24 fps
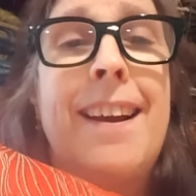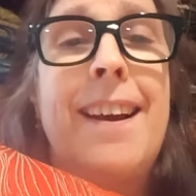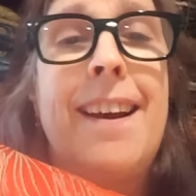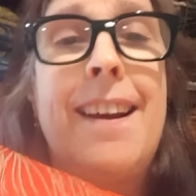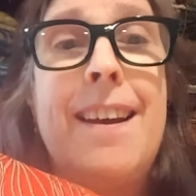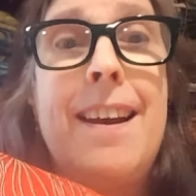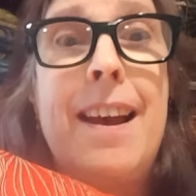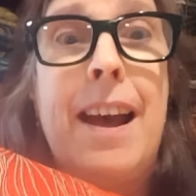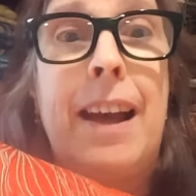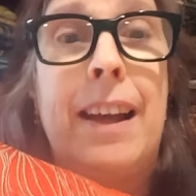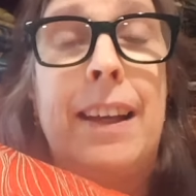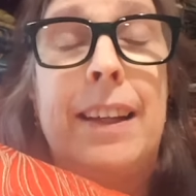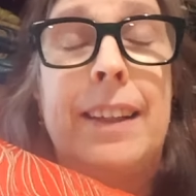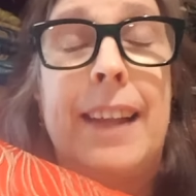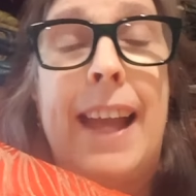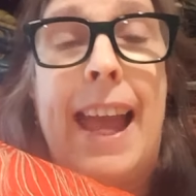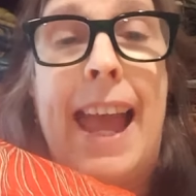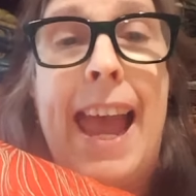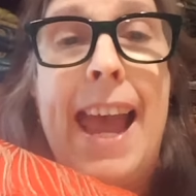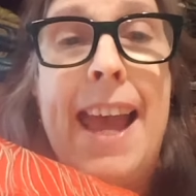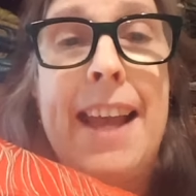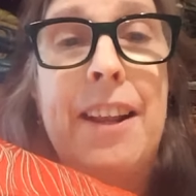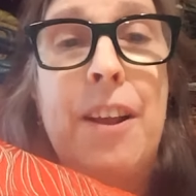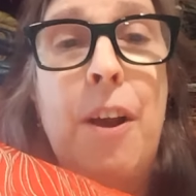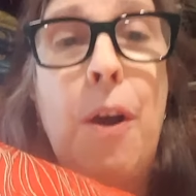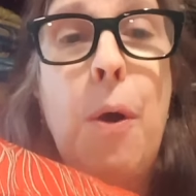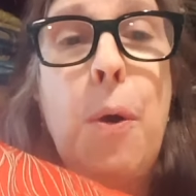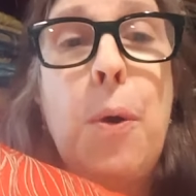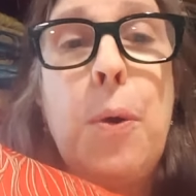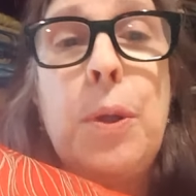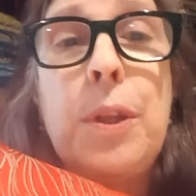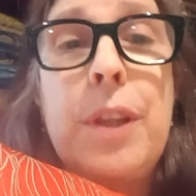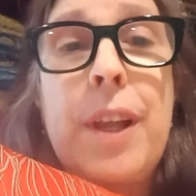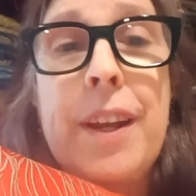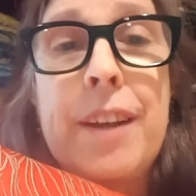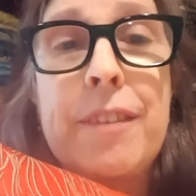ah, add a
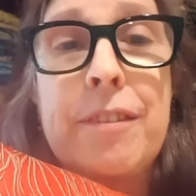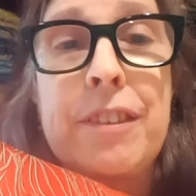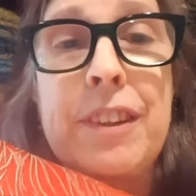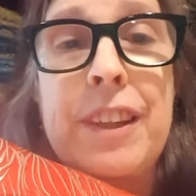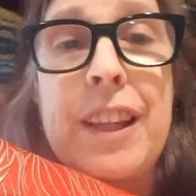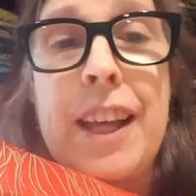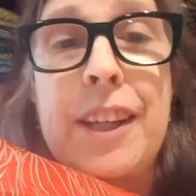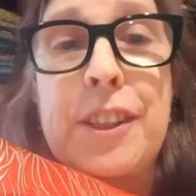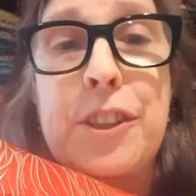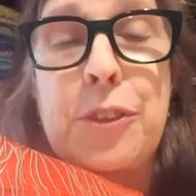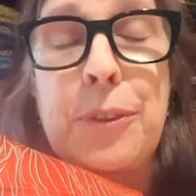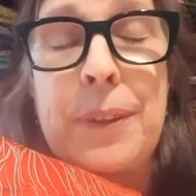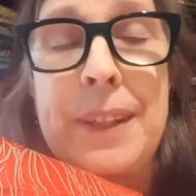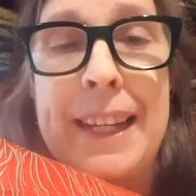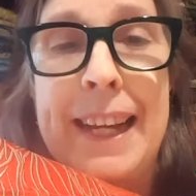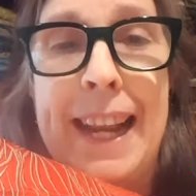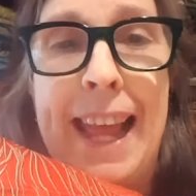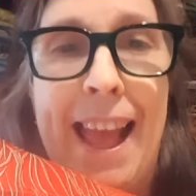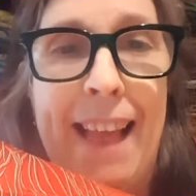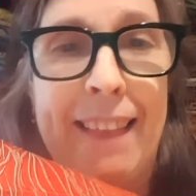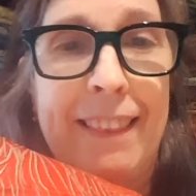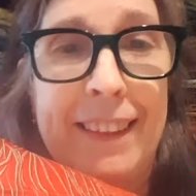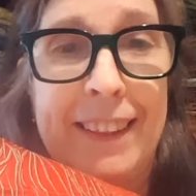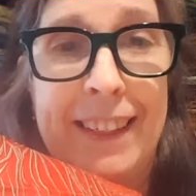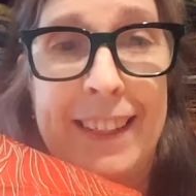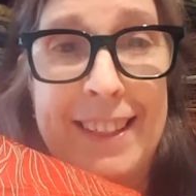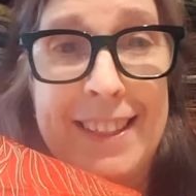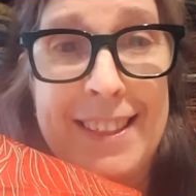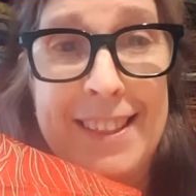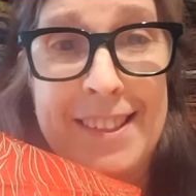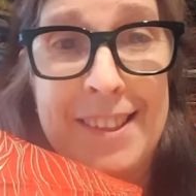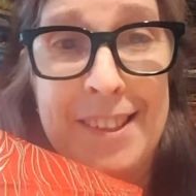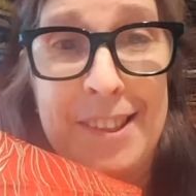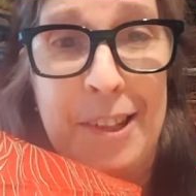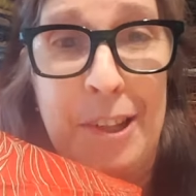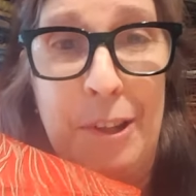whole lot of luxury and
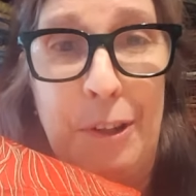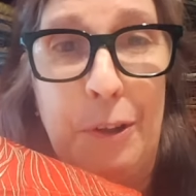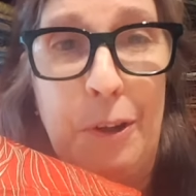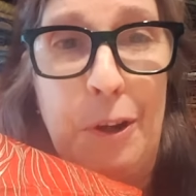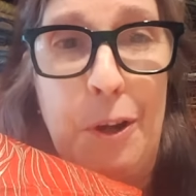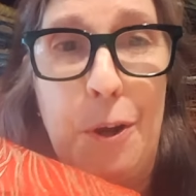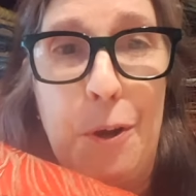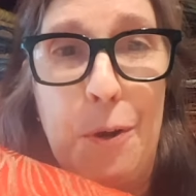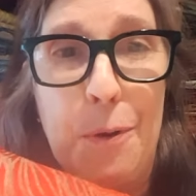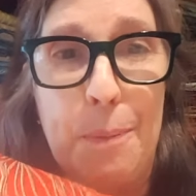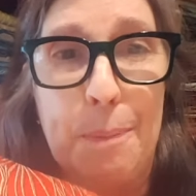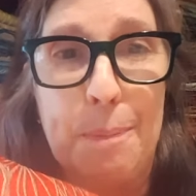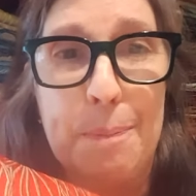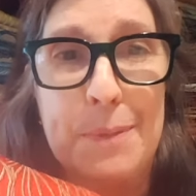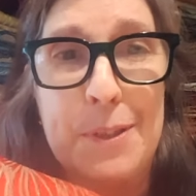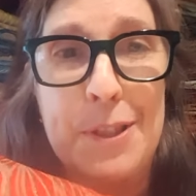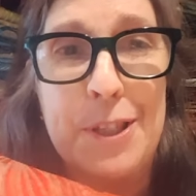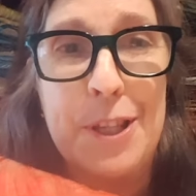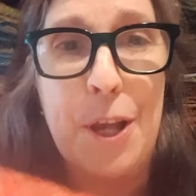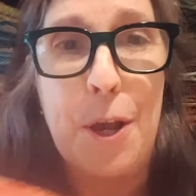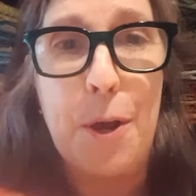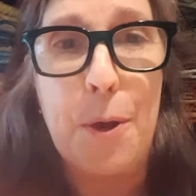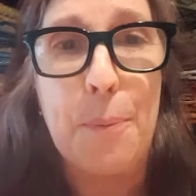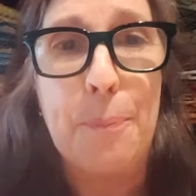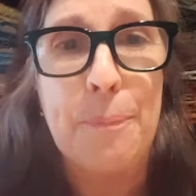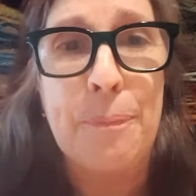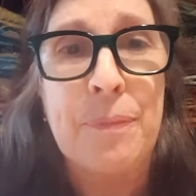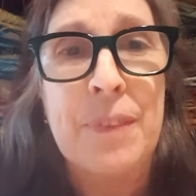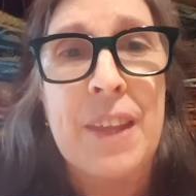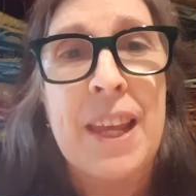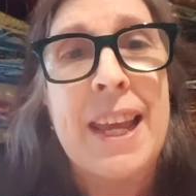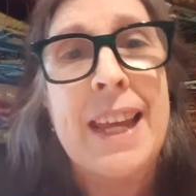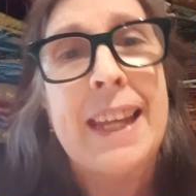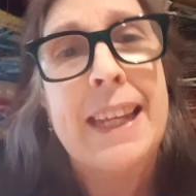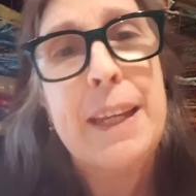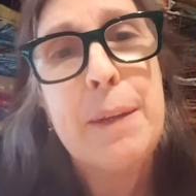elegance to your home. So
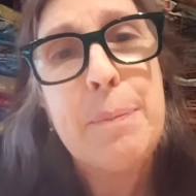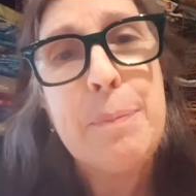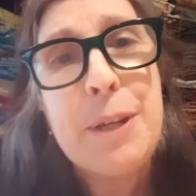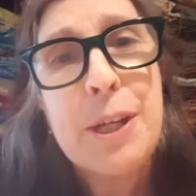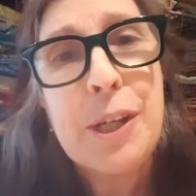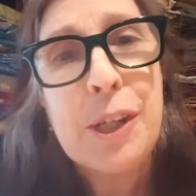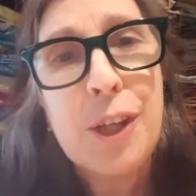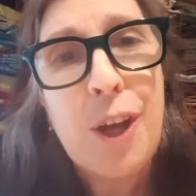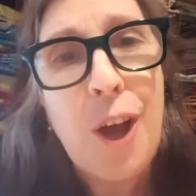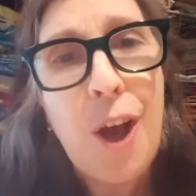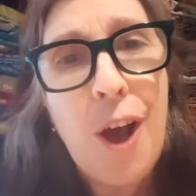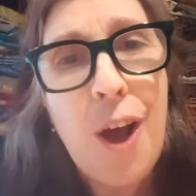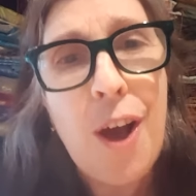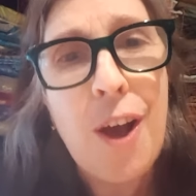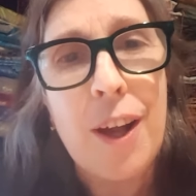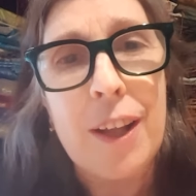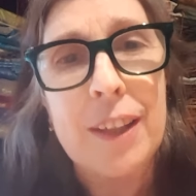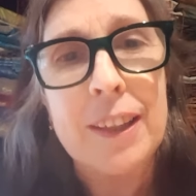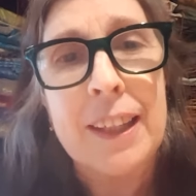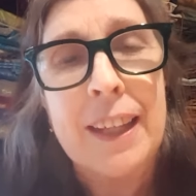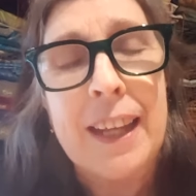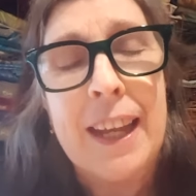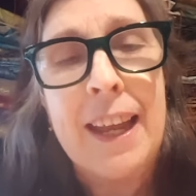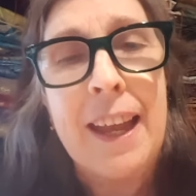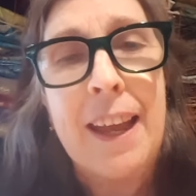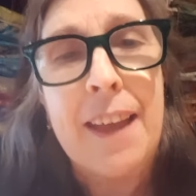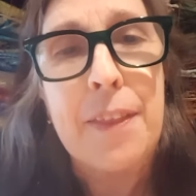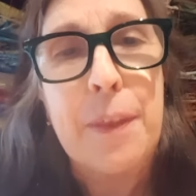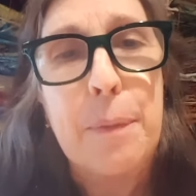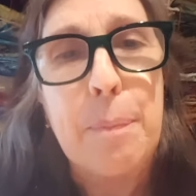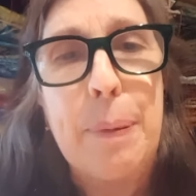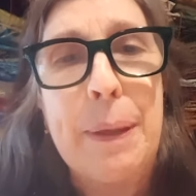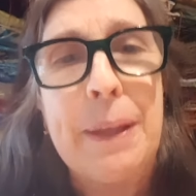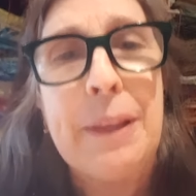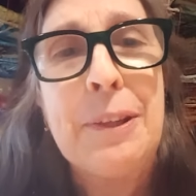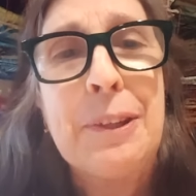give me a call. The
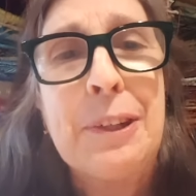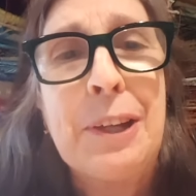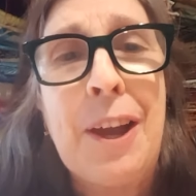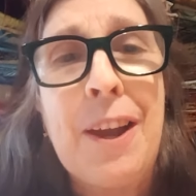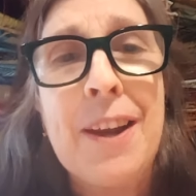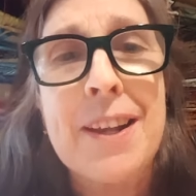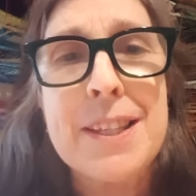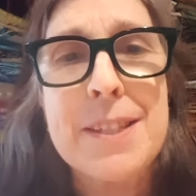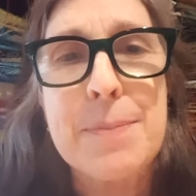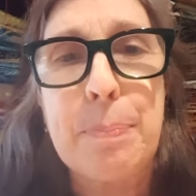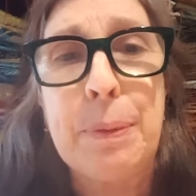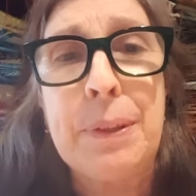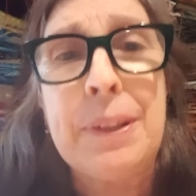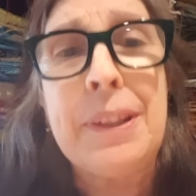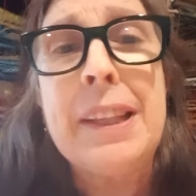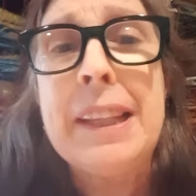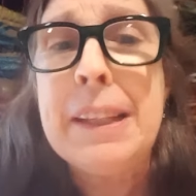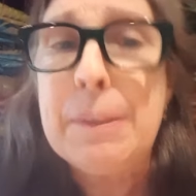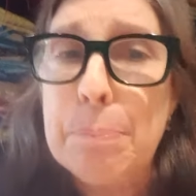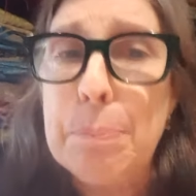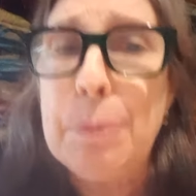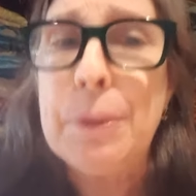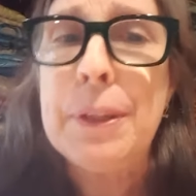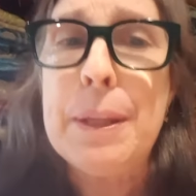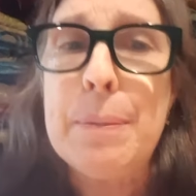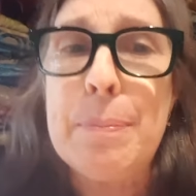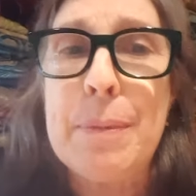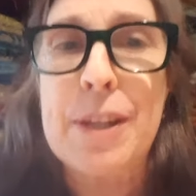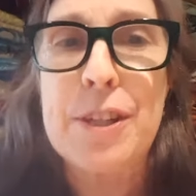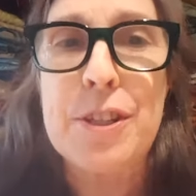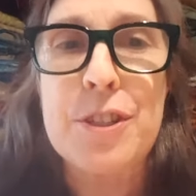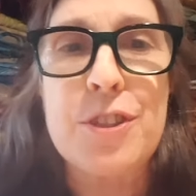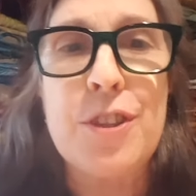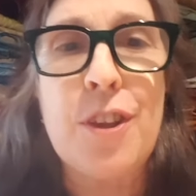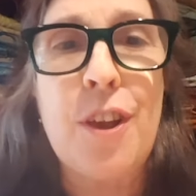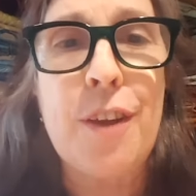Pillow Goddess pretty
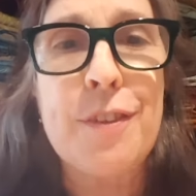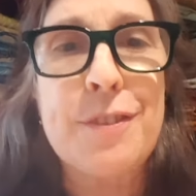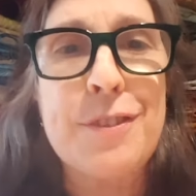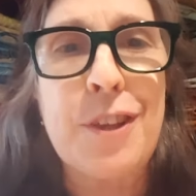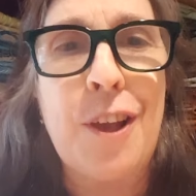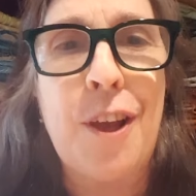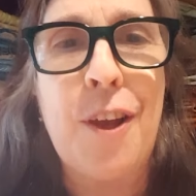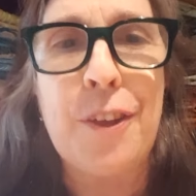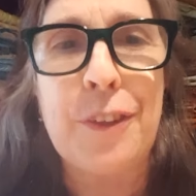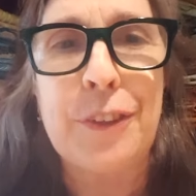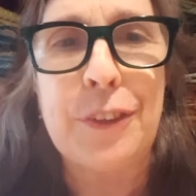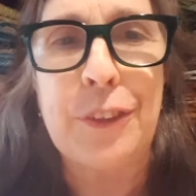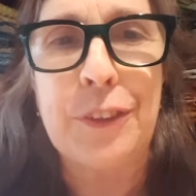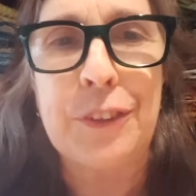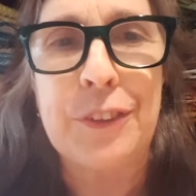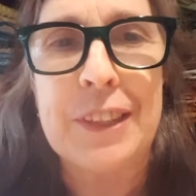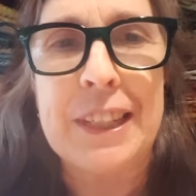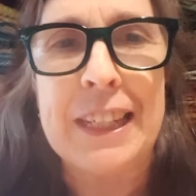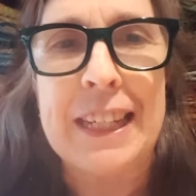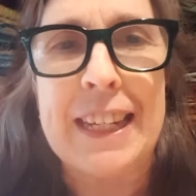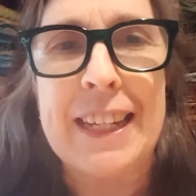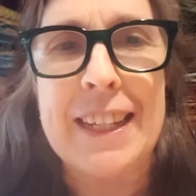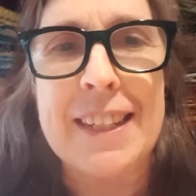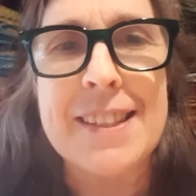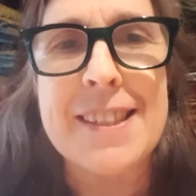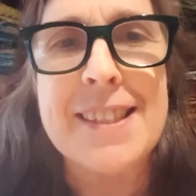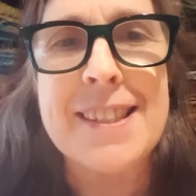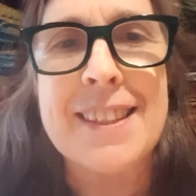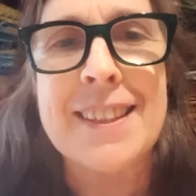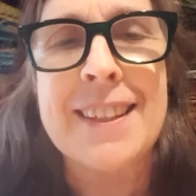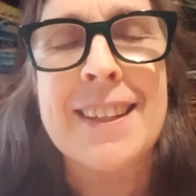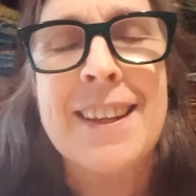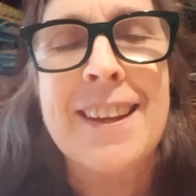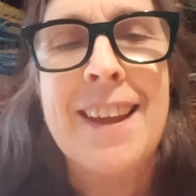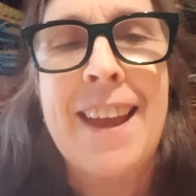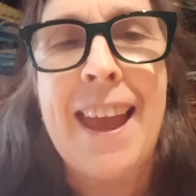much solves all your needs.